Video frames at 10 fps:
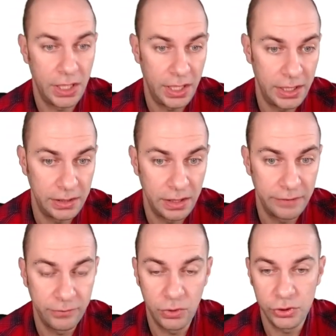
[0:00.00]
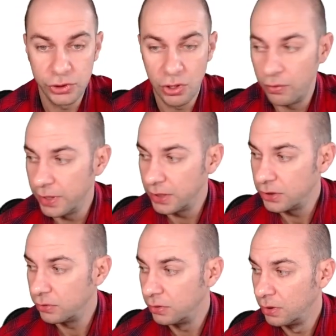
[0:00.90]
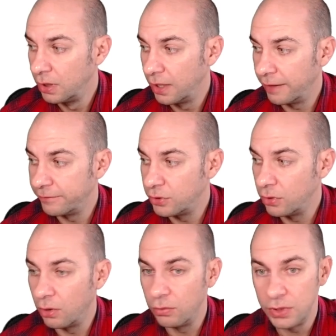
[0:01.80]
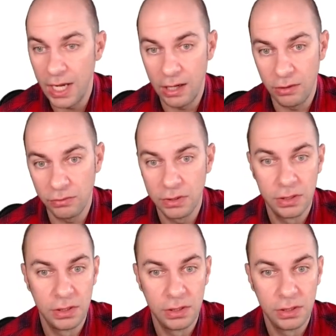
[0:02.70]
and of course going to have to go down